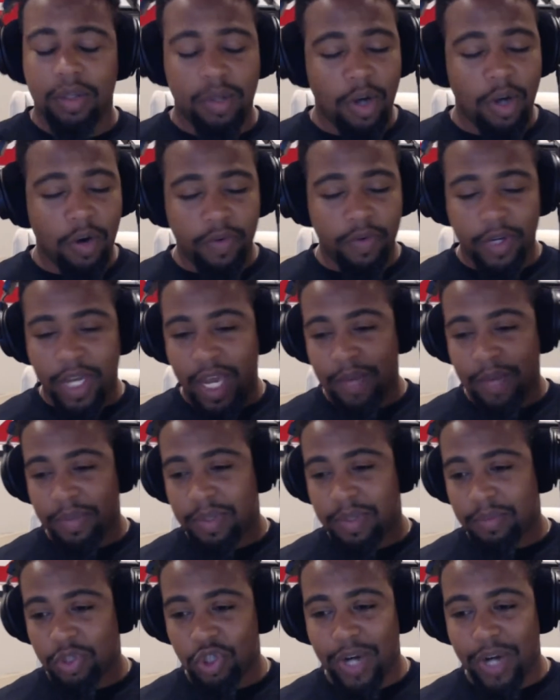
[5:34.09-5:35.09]
Overcame
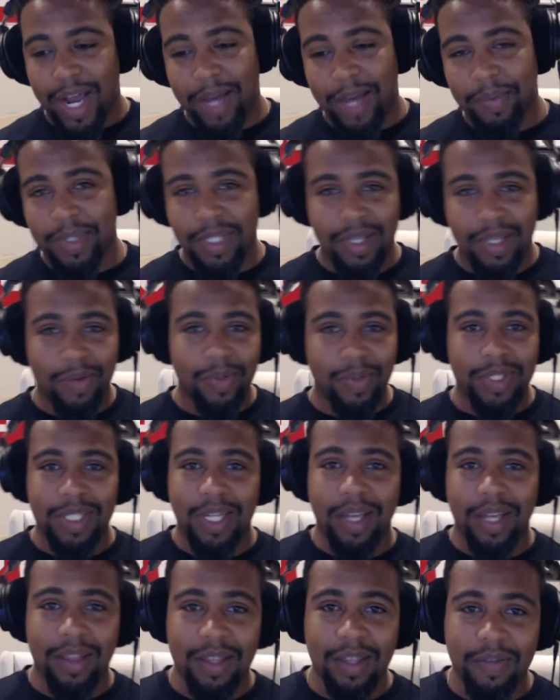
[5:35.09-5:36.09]
some traps and was
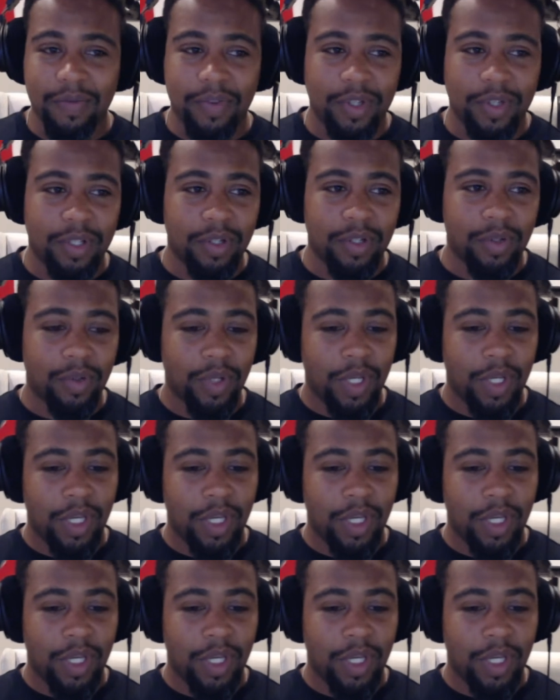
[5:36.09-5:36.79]
nothing for you.